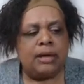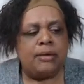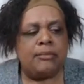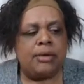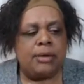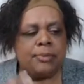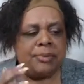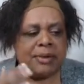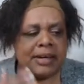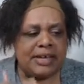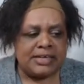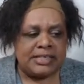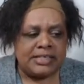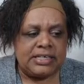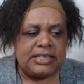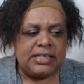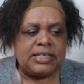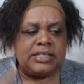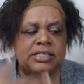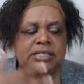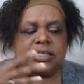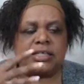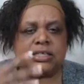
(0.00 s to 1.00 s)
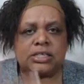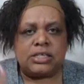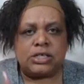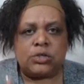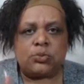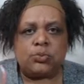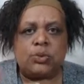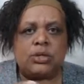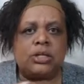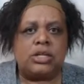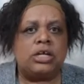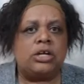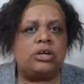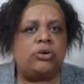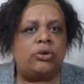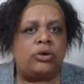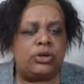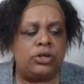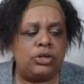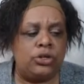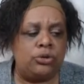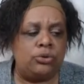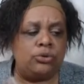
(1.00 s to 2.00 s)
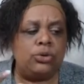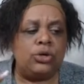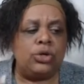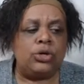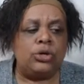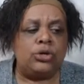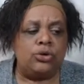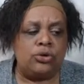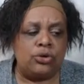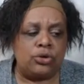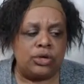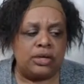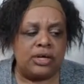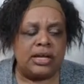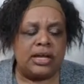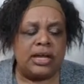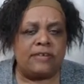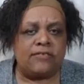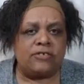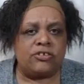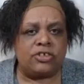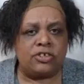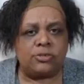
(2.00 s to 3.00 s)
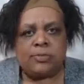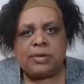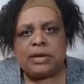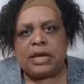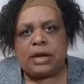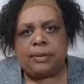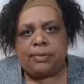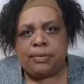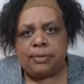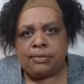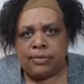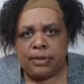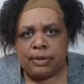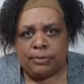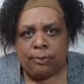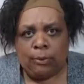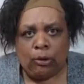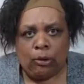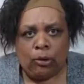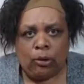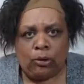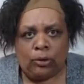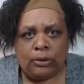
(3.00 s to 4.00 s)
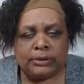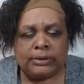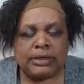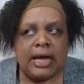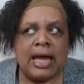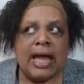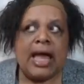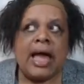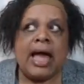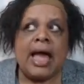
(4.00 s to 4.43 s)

but pisceans this is really on you you're going to have to speak up and be bold